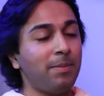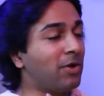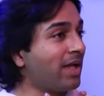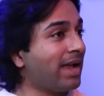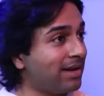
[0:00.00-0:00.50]

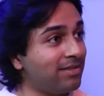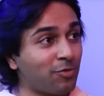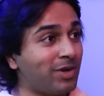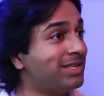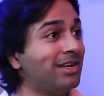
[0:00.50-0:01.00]
because I get
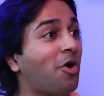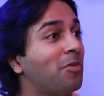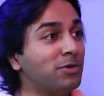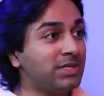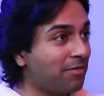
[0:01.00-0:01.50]
this question in
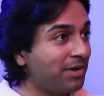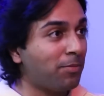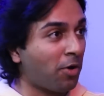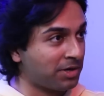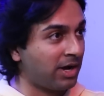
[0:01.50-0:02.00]
almost every
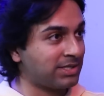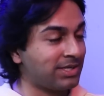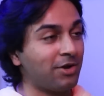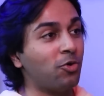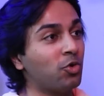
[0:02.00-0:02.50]

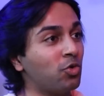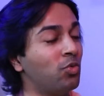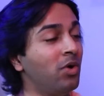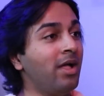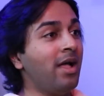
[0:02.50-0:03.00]
podcast I go
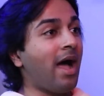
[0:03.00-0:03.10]
to,